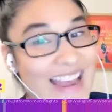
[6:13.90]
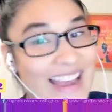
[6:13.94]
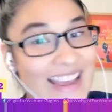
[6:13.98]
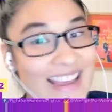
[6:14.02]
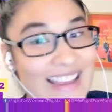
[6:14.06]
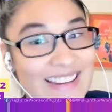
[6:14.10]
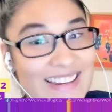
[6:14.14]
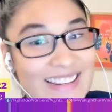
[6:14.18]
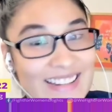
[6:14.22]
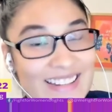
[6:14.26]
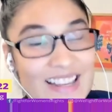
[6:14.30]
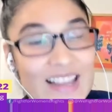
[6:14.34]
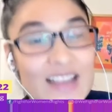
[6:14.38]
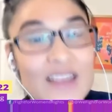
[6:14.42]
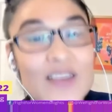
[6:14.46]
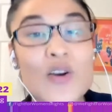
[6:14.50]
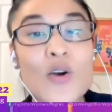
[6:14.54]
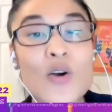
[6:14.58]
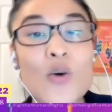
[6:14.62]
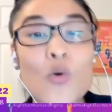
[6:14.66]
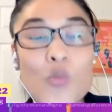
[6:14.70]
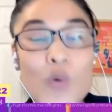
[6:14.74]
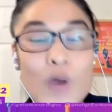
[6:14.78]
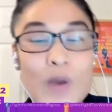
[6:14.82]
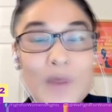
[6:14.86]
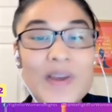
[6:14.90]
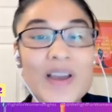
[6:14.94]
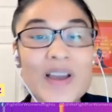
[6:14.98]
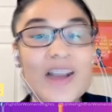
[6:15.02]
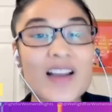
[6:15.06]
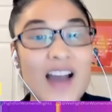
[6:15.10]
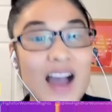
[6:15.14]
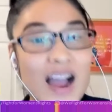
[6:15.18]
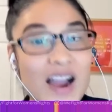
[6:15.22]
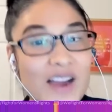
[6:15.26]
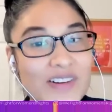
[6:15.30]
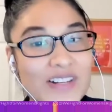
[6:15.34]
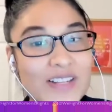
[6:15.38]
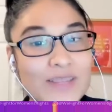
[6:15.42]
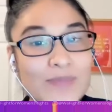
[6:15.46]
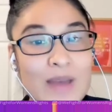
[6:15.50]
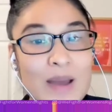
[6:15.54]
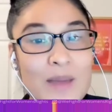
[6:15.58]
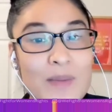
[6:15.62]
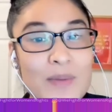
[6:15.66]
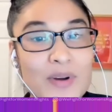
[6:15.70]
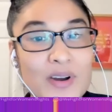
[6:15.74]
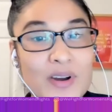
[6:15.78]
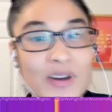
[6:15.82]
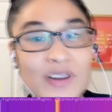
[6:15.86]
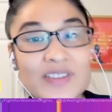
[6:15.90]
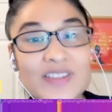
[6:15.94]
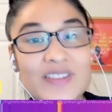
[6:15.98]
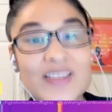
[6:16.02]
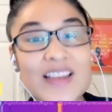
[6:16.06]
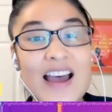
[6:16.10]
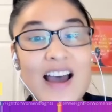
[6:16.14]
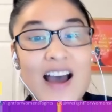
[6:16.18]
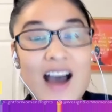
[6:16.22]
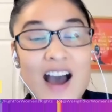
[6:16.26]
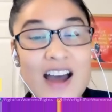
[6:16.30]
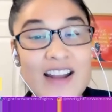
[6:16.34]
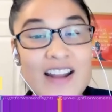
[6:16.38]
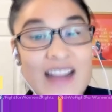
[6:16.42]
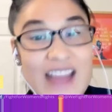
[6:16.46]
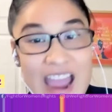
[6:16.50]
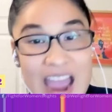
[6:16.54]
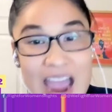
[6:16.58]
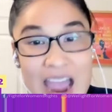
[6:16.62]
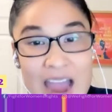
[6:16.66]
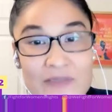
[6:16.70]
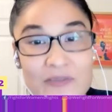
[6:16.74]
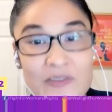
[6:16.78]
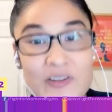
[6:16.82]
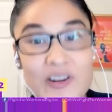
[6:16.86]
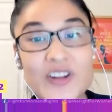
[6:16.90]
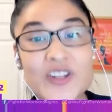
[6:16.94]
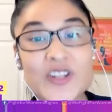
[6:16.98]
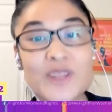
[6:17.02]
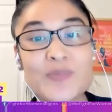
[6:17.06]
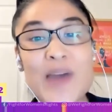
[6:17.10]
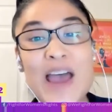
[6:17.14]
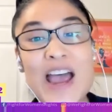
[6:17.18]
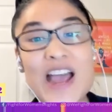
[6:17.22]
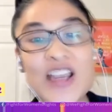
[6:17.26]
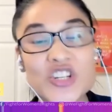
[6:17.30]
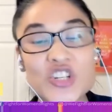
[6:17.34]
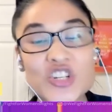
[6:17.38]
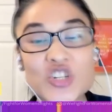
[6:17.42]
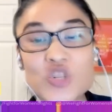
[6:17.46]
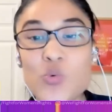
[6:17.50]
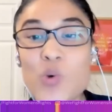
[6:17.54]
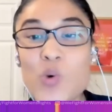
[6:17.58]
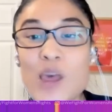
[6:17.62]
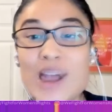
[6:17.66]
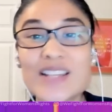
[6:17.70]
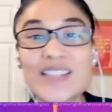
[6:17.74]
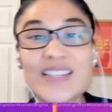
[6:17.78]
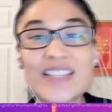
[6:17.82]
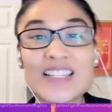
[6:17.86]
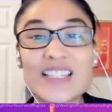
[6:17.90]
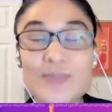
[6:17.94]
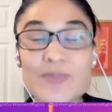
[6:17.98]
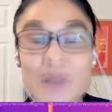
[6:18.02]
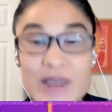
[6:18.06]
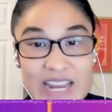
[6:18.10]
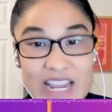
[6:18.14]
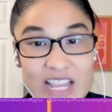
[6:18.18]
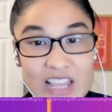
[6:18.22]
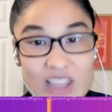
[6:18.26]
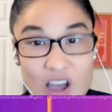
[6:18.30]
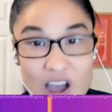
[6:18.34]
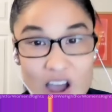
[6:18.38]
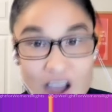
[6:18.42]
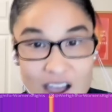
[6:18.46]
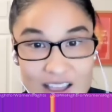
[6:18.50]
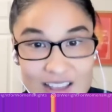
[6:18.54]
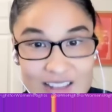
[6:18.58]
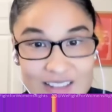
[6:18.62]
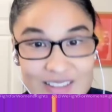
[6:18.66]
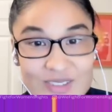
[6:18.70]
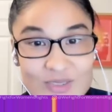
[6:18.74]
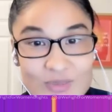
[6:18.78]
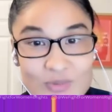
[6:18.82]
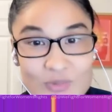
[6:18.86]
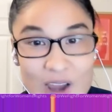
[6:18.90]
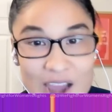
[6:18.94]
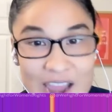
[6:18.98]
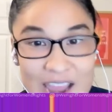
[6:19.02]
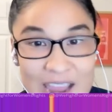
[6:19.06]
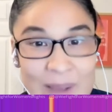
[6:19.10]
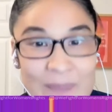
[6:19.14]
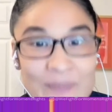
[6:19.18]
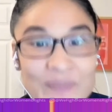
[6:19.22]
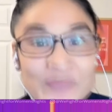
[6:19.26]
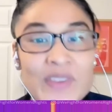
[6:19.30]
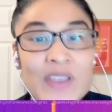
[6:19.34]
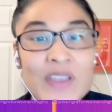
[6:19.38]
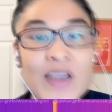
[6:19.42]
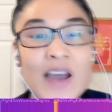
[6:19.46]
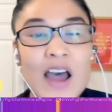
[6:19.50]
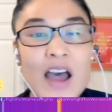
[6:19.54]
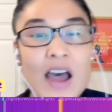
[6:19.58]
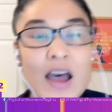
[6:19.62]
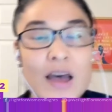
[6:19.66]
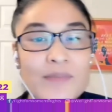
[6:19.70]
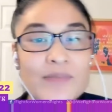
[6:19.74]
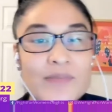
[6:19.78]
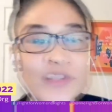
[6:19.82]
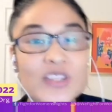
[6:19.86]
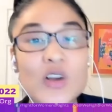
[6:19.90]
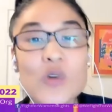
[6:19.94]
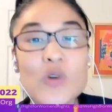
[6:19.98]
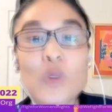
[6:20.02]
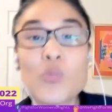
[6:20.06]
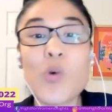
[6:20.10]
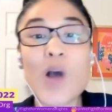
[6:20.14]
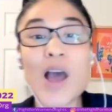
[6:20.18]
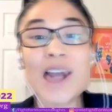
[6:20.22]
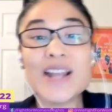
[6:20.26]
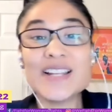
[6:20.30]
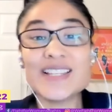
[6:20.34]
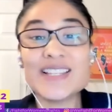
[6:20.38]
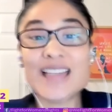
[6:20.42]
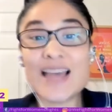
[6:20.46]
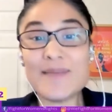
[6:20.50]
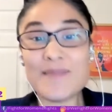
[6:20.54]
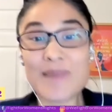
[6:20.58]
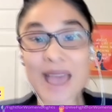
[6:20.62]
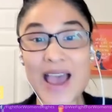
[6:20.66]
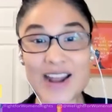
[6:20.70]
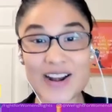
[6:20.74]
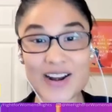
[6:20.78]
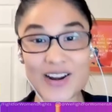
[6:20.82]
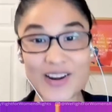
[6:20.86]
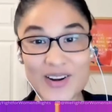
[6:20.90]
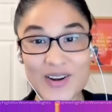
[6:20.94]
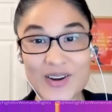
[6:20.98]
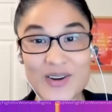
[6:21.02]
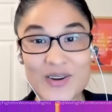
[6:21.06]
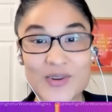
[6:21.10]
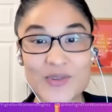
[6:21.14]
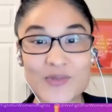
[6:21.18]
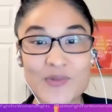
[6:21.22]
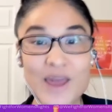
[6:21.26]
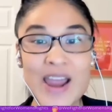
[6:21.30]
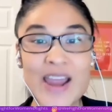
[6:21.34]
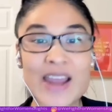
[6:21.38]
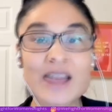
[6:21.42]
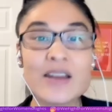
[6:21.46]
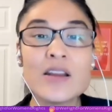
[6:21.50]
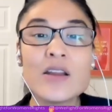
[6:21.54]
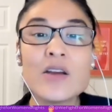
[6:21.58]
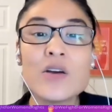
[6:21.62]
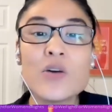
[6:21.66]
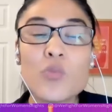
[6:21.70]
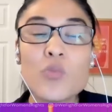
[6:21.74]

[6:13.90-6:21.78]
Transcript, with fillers: And women Congress members on average pass twice as many laws, right? Mm-hmm. Um, so why does that matter? right?